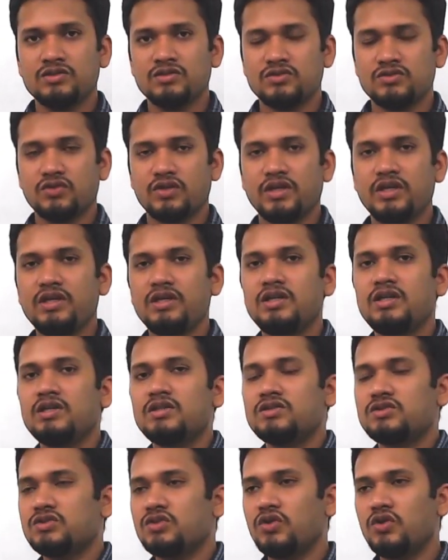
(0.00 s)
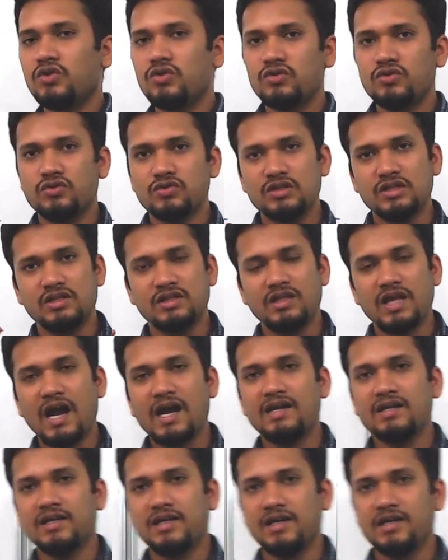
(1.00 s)
Okay, so in
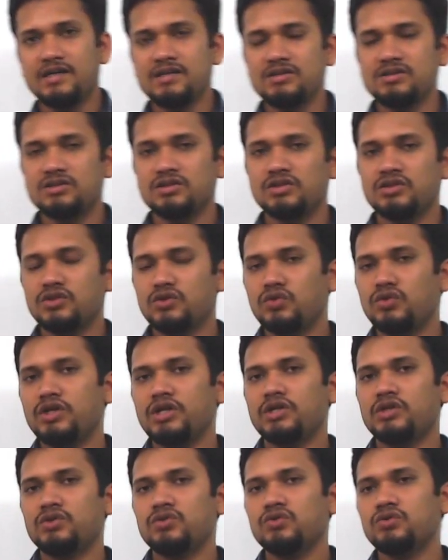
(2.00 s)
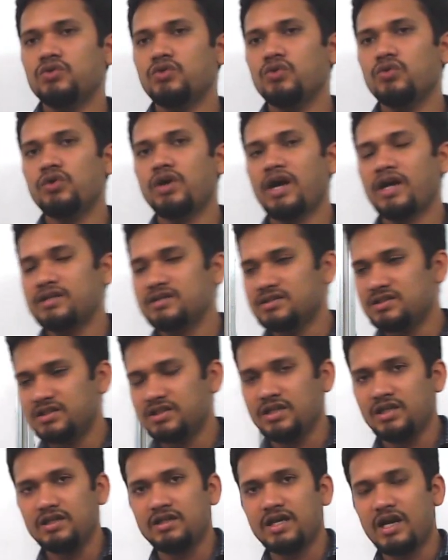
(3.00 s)
that case you need to go and
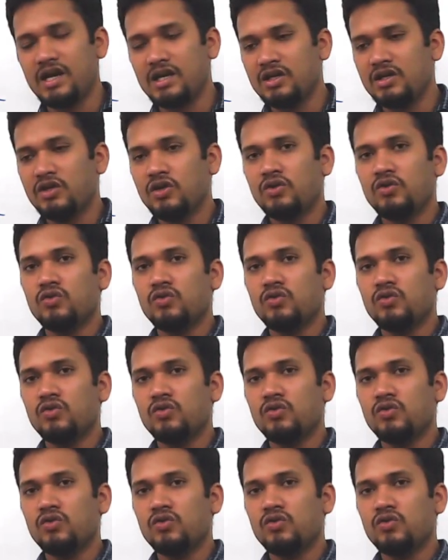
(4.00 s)
see that